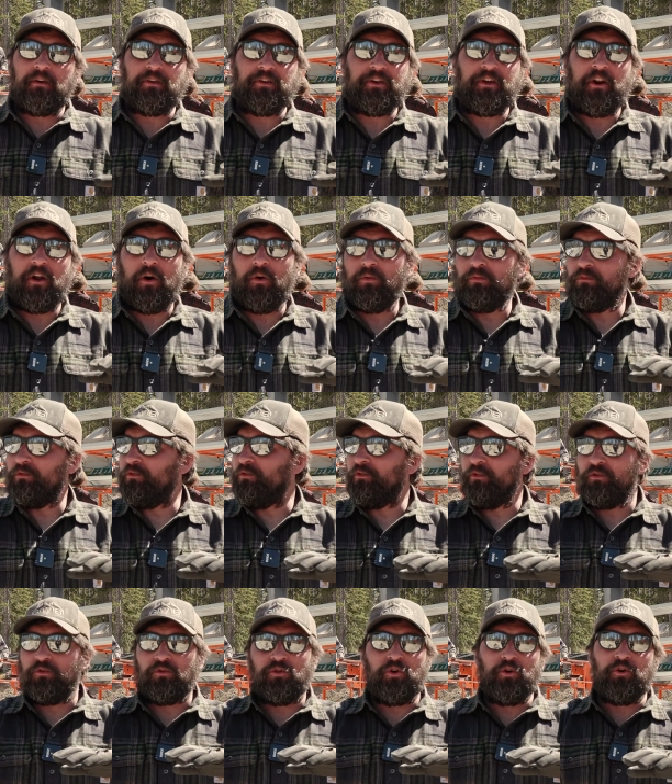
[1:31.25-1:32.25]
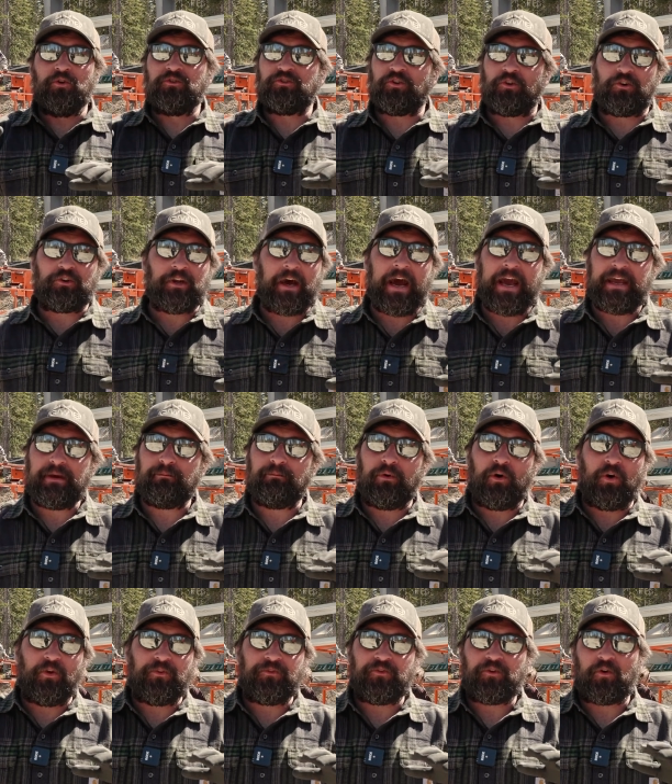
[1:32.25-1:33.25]
you know, loose or tight
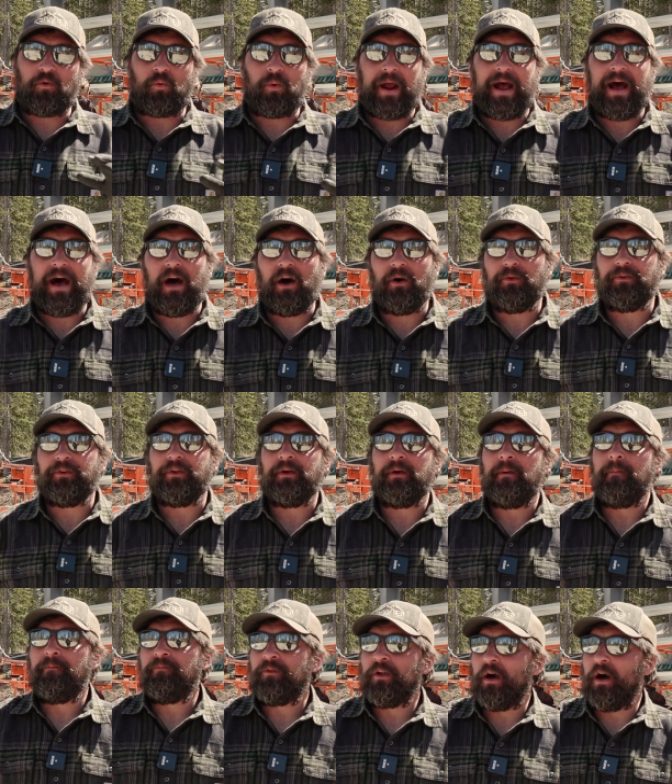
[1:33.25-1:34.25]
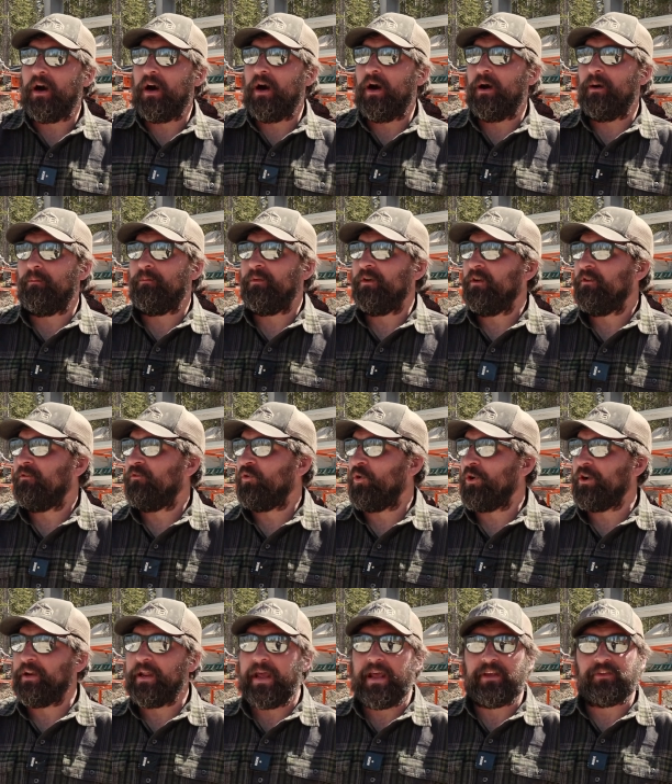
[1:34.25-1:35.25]
bolts around
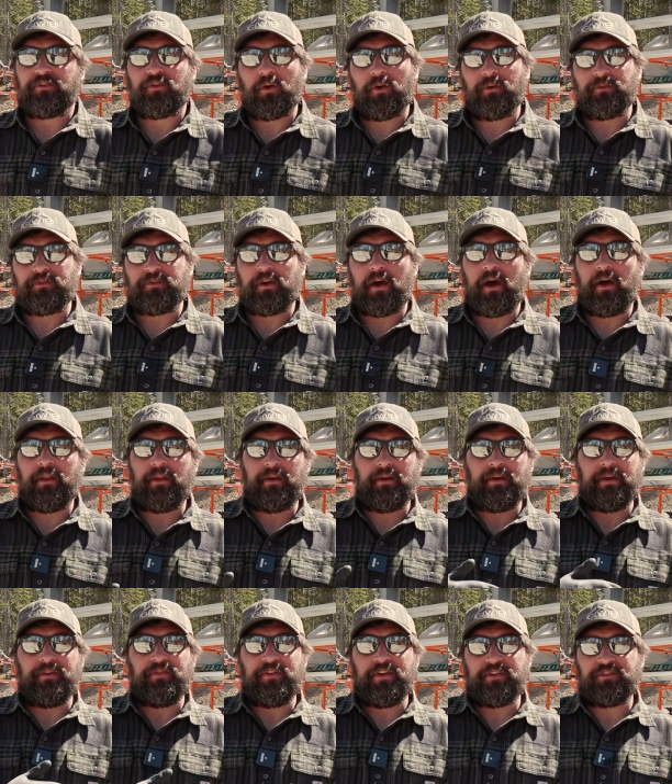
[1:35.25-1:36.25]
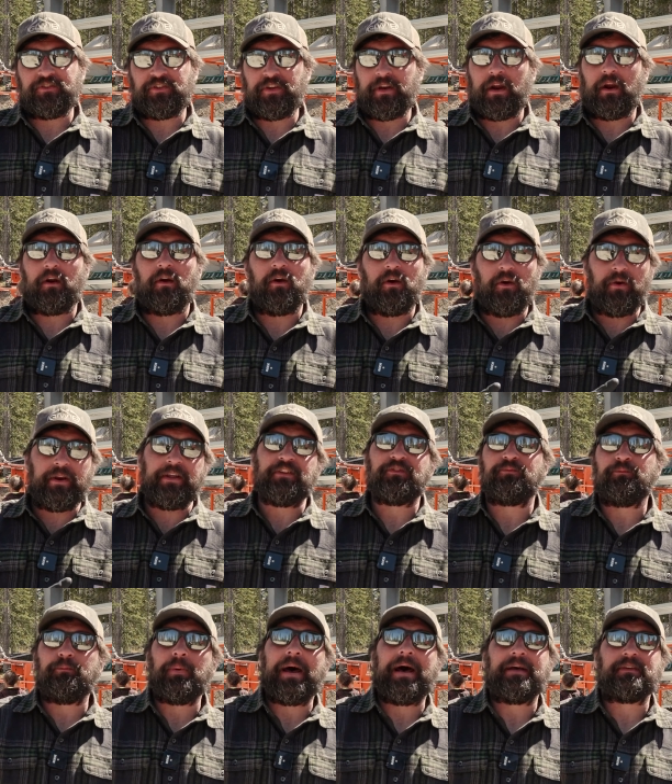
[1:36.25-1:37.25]
for days. So it's, in this scenario, it
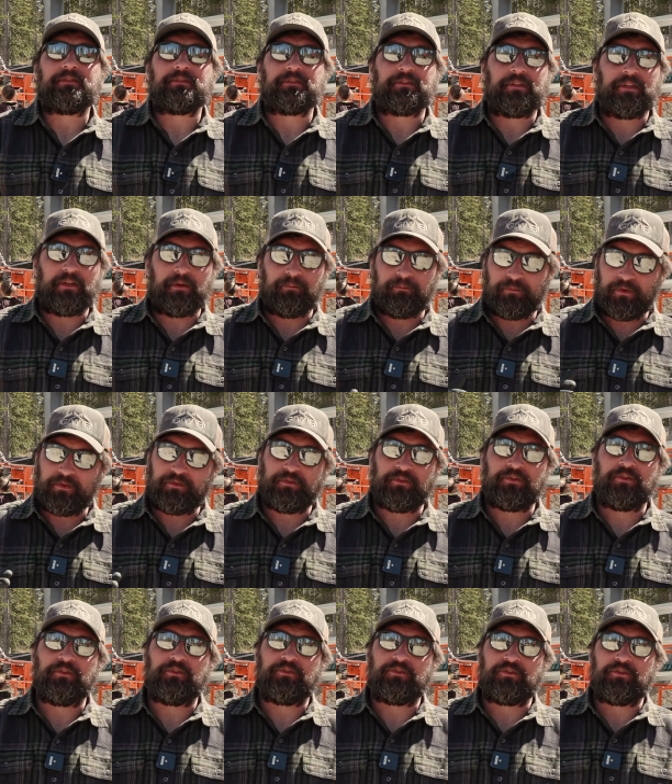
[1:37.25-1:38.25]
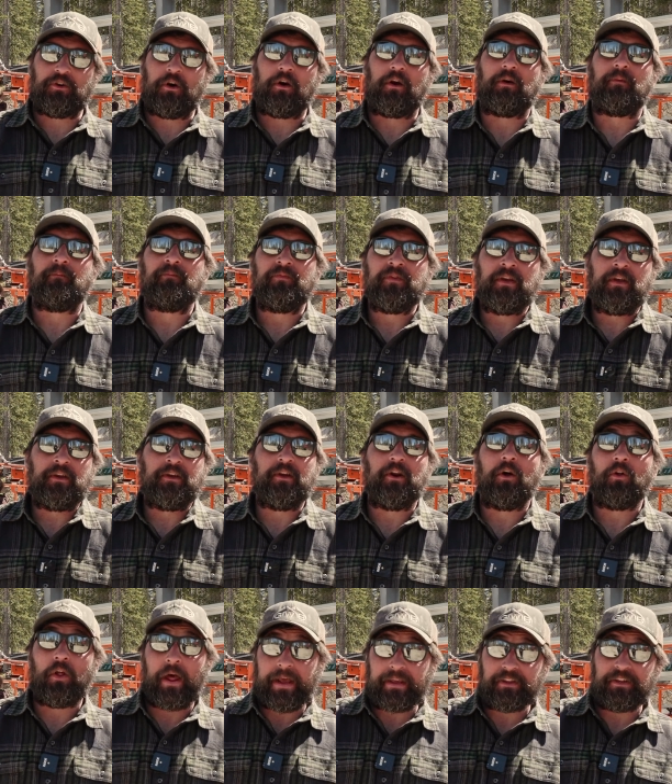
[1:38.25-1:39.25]
is best to start, you
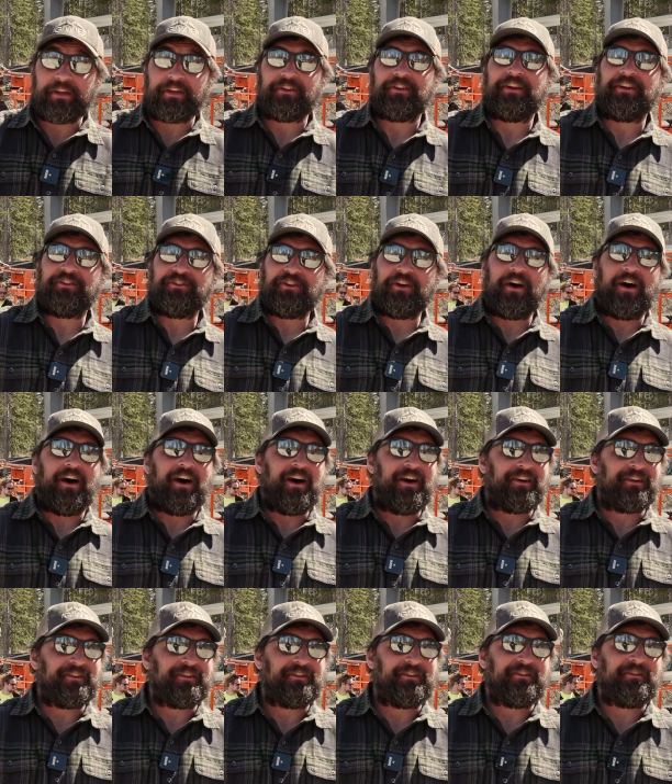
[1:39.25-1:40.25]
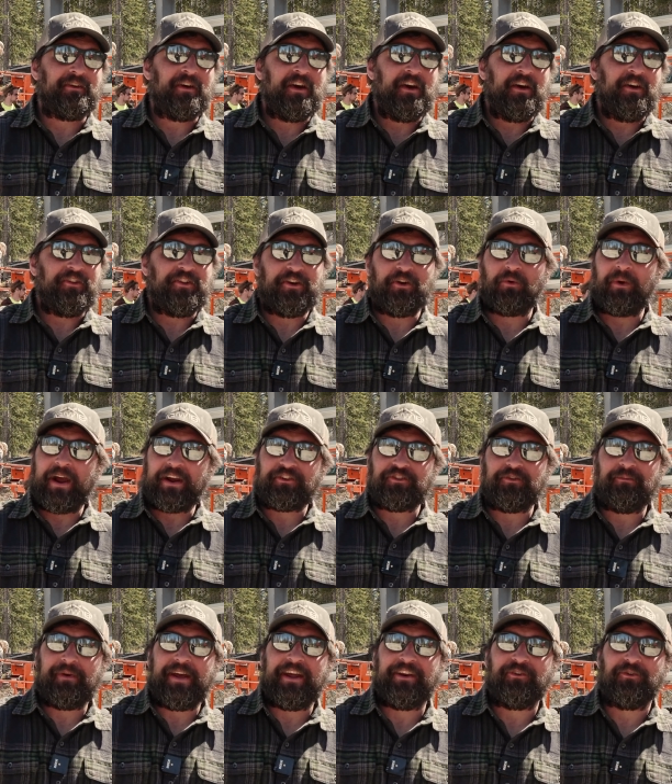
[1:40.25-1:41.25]
know, like the
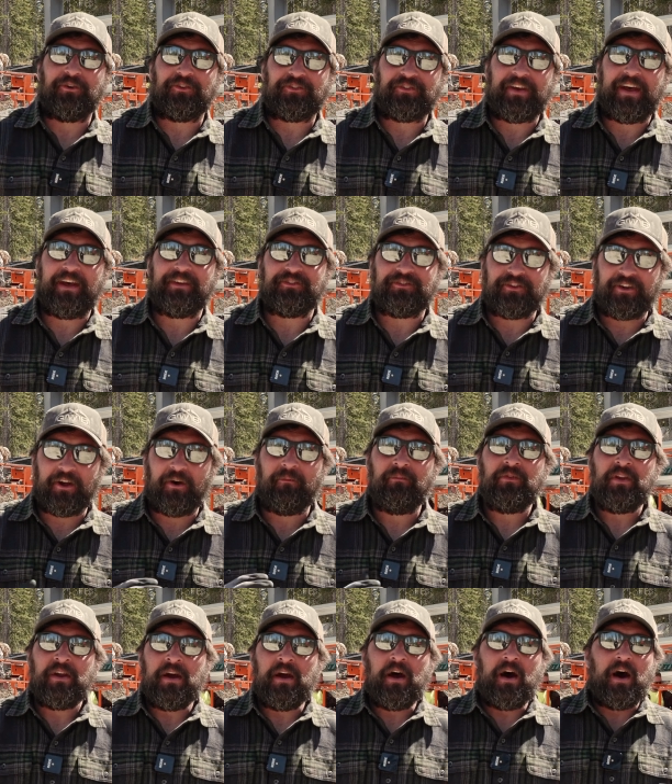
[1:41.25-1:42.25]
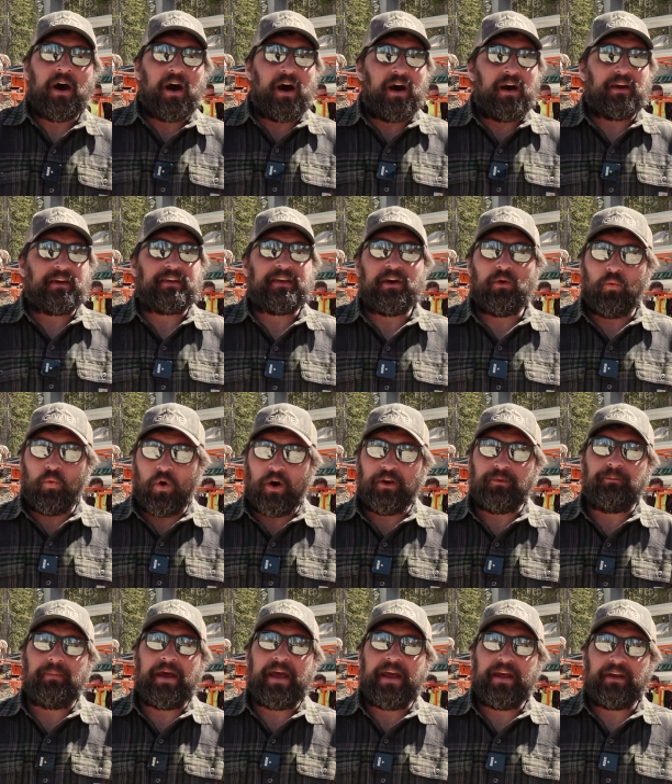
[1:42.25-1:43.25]
erection manual says, you know, get
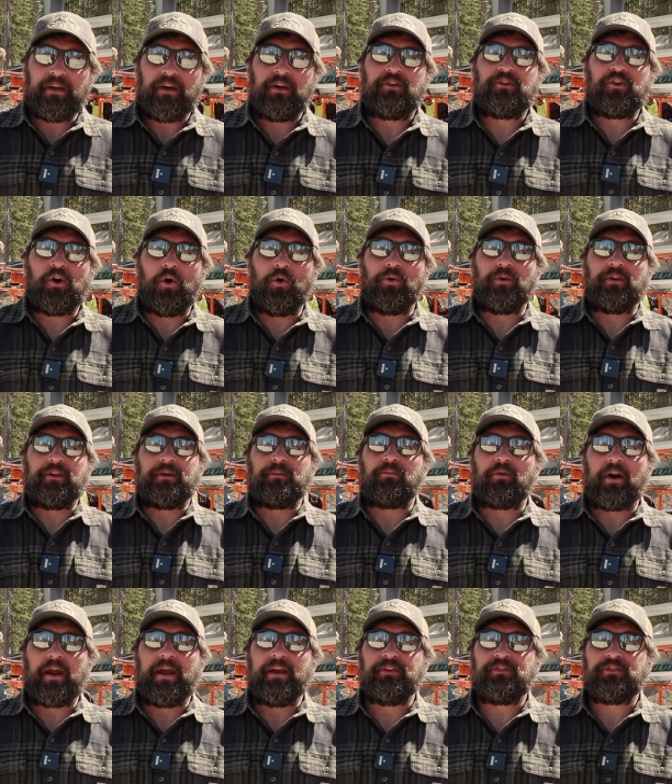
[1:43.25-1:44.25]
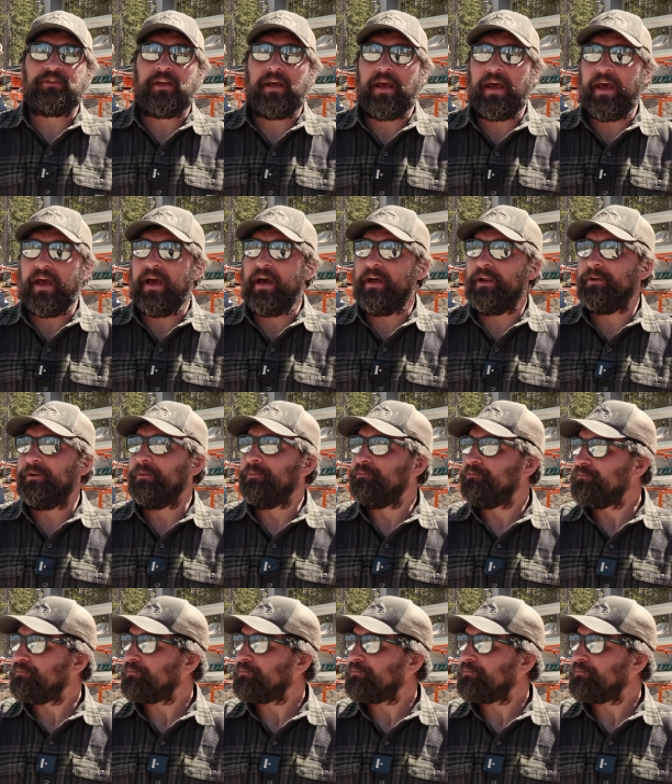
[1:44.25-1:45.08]
one bay totally braced. And